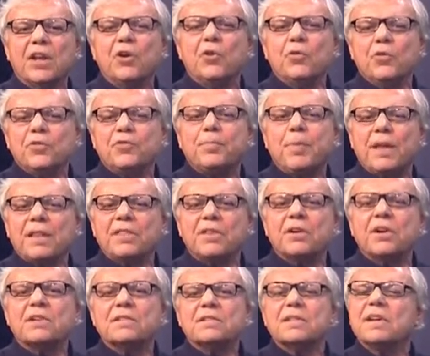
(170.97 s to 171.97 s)
who have spent
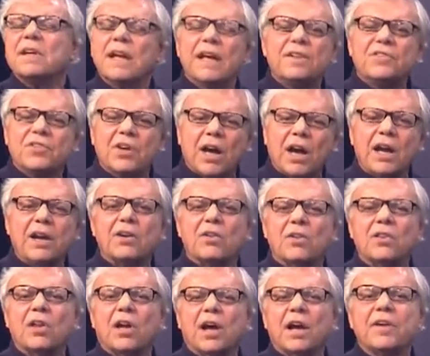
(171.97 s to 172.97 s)
their entire
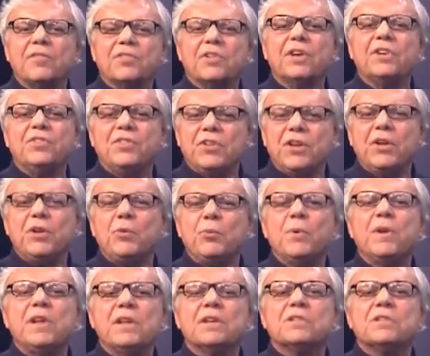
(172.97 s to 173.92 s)
lives continuing